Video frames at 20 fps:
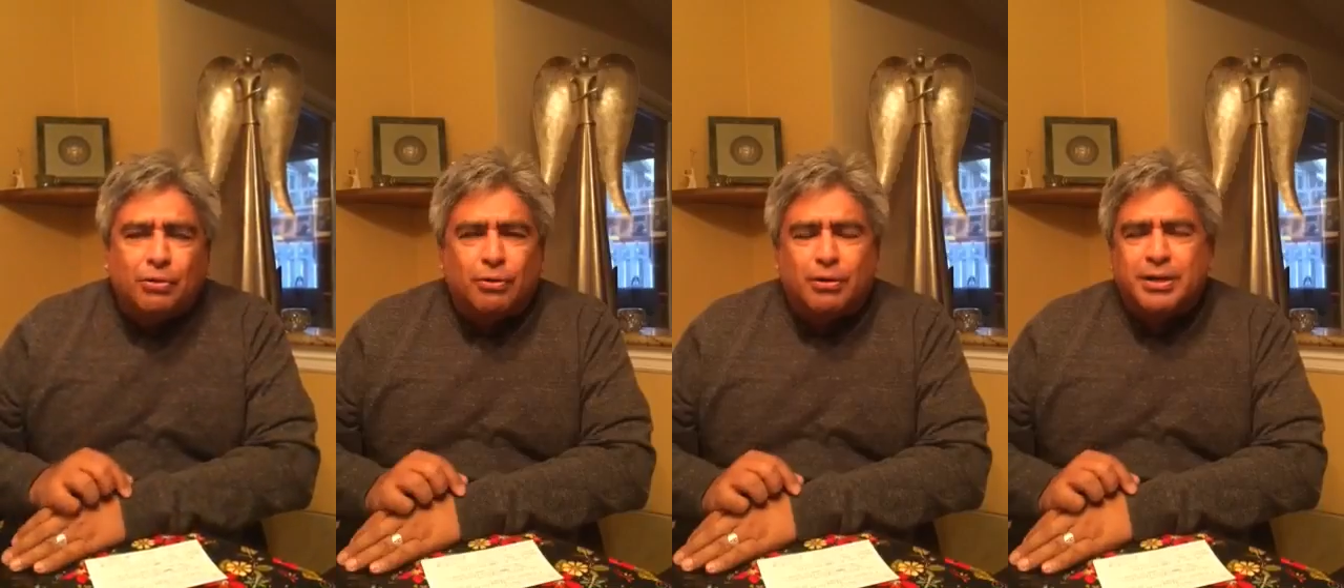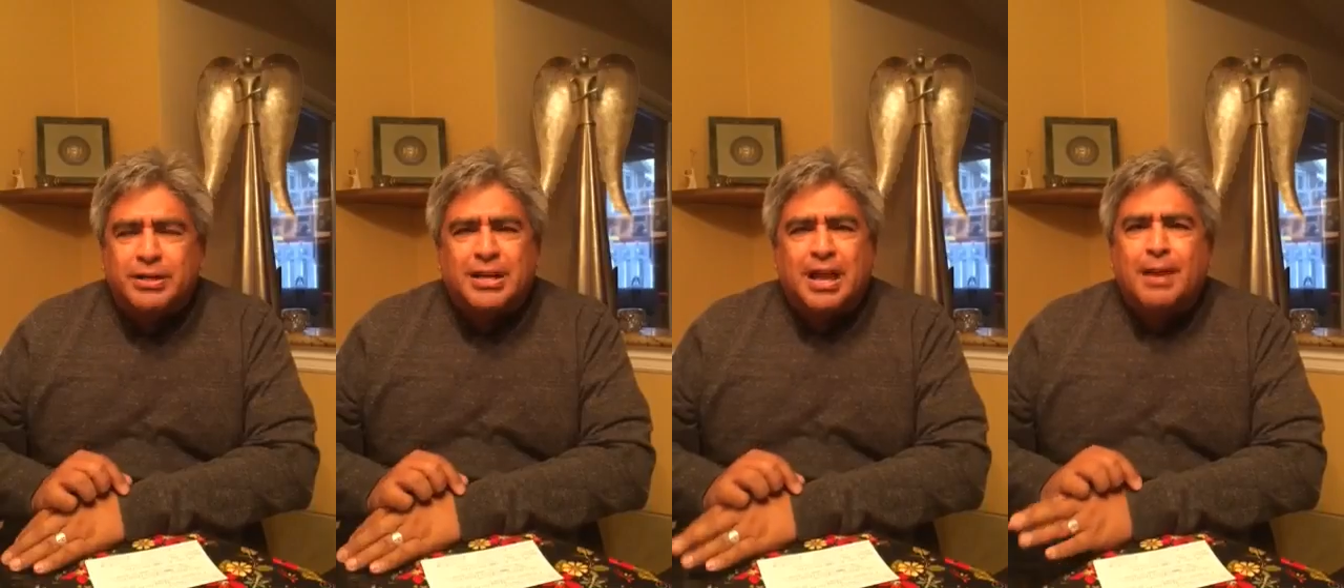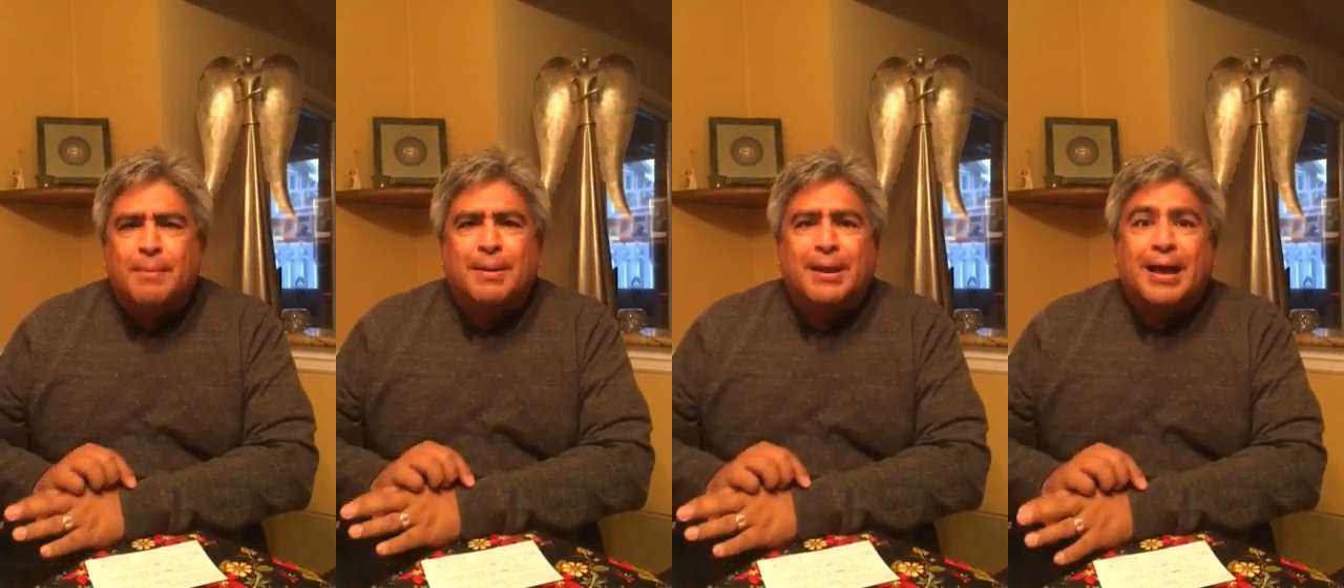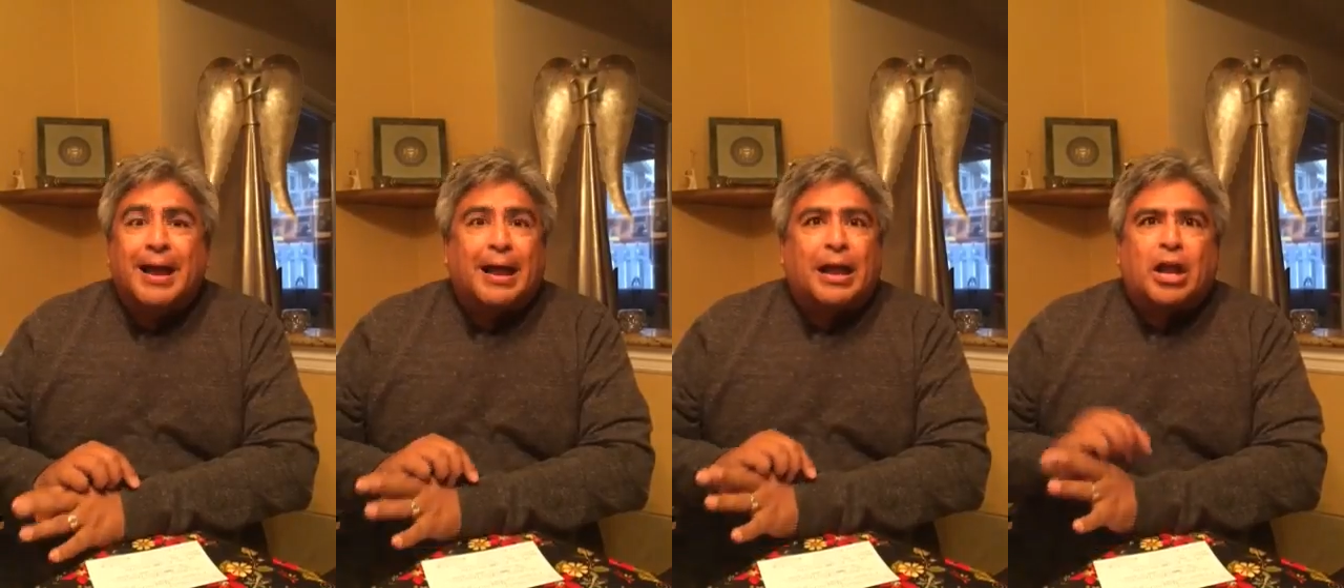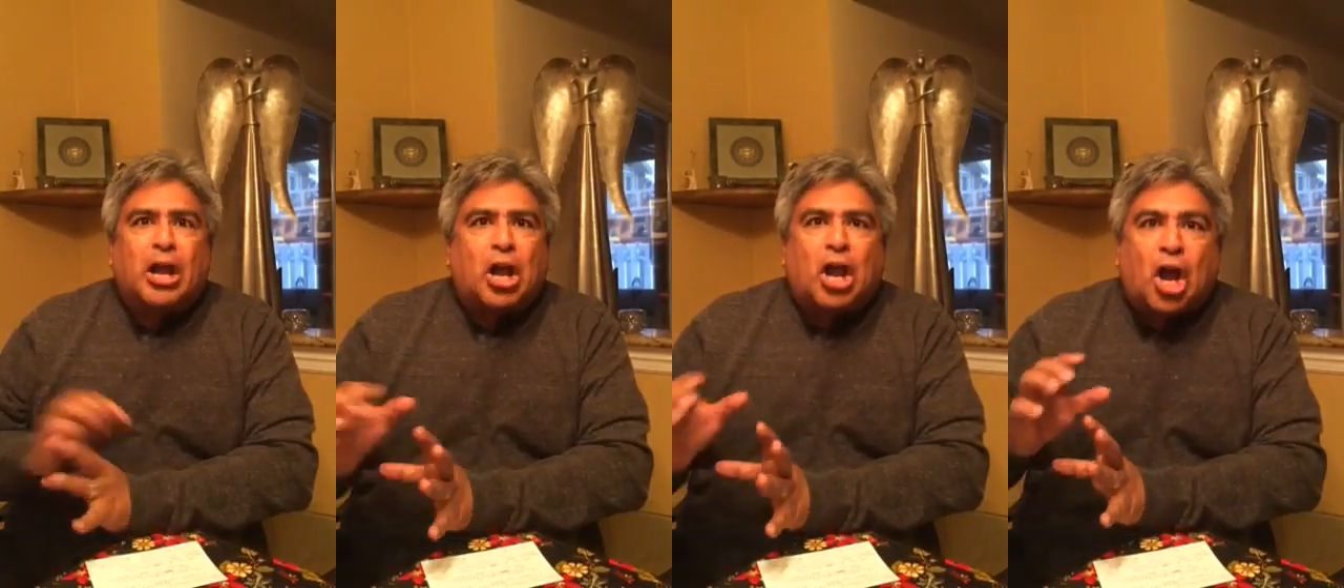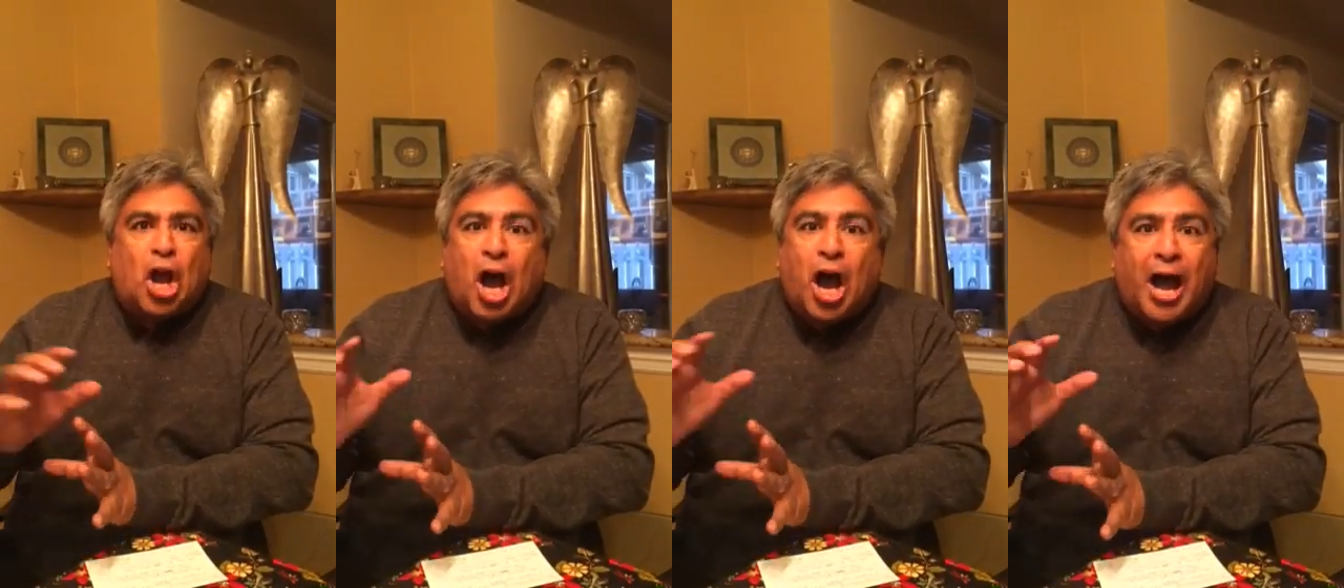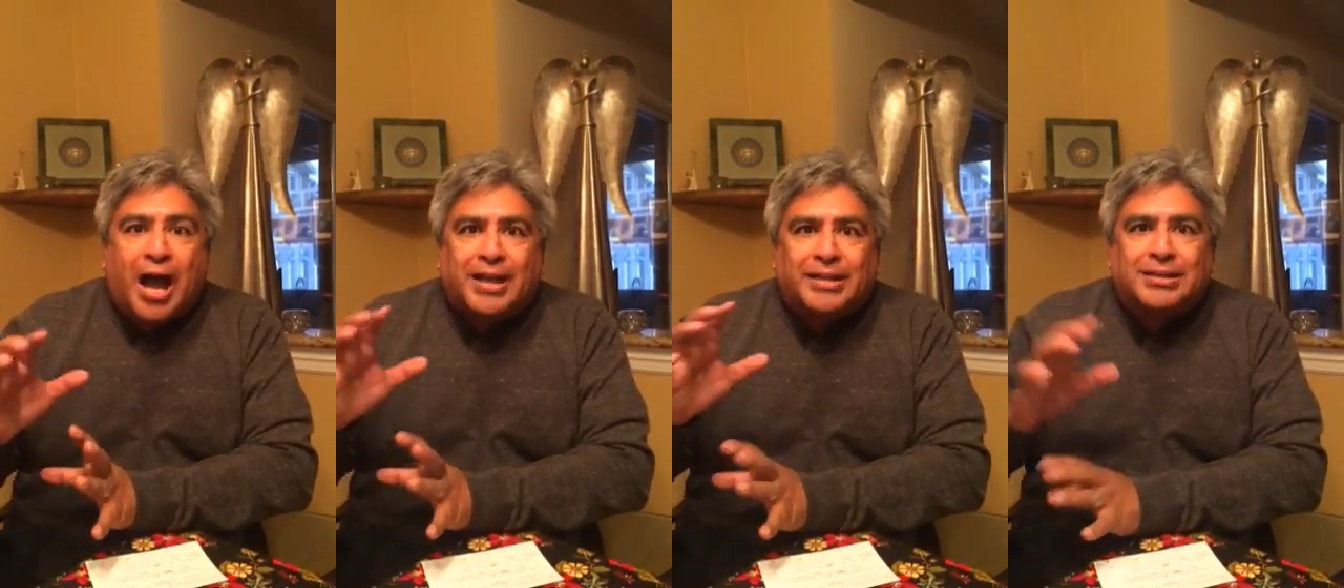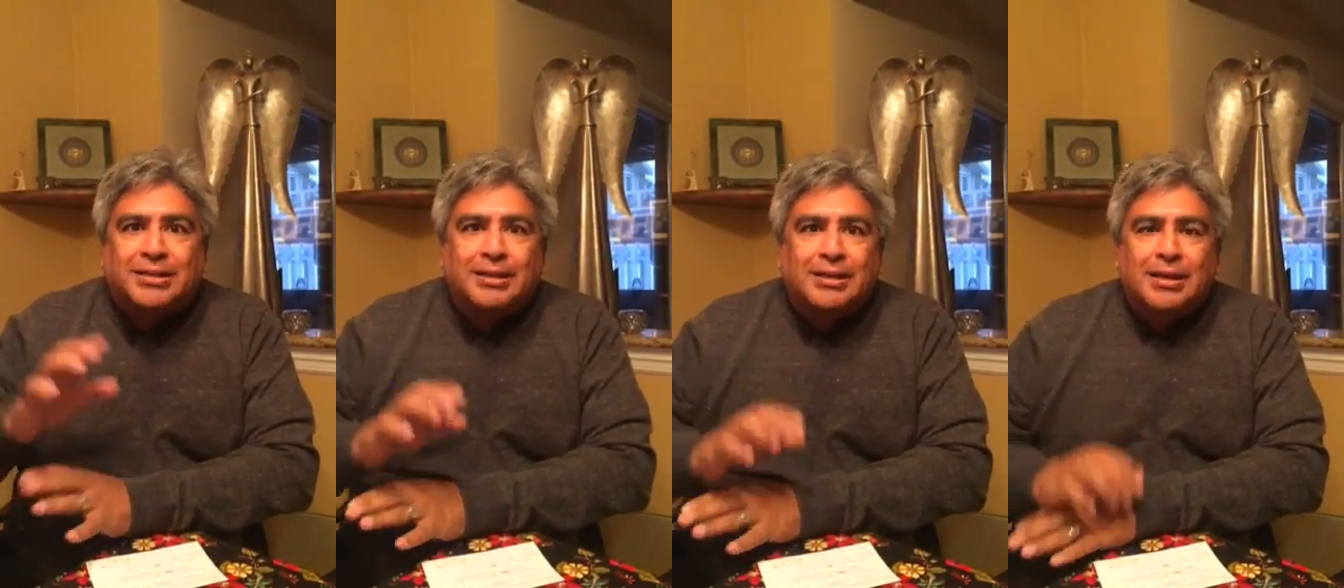or a time I got
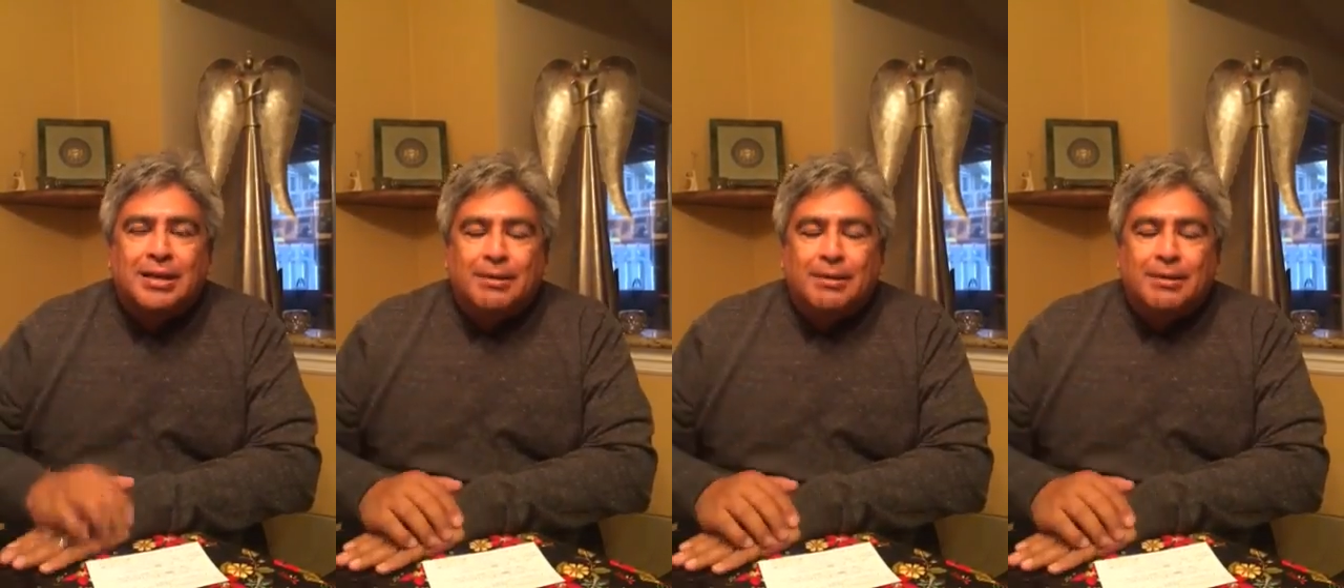caught